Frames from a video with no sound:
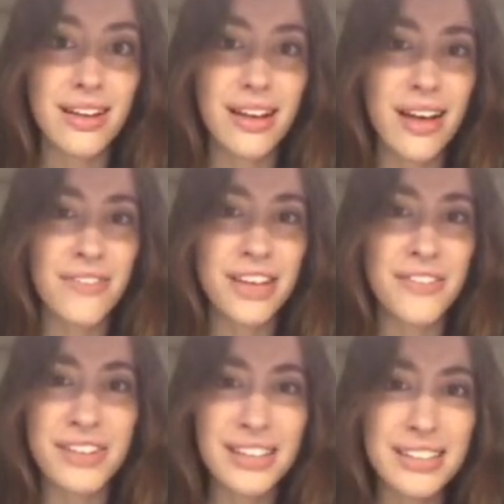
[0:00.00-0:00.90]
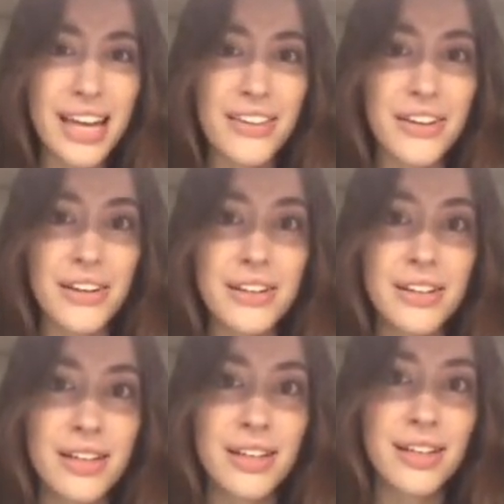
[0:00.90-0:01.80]
having everything together.
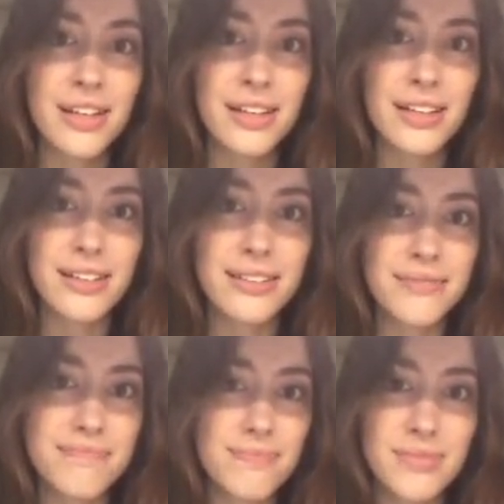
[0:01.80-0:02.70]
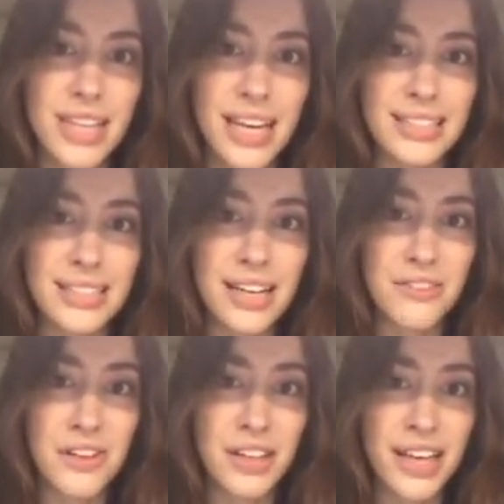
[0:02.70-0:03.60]
Like I didn't
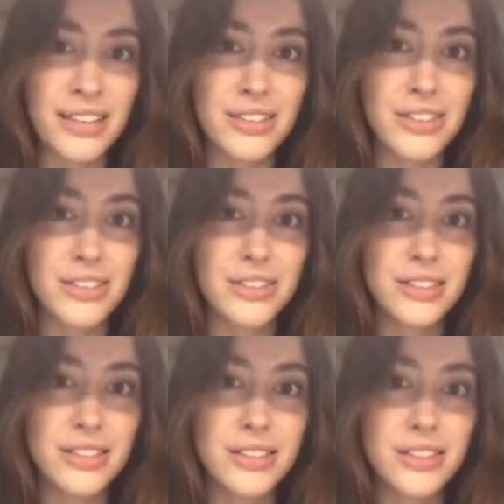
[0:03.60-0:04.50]
have all the answers.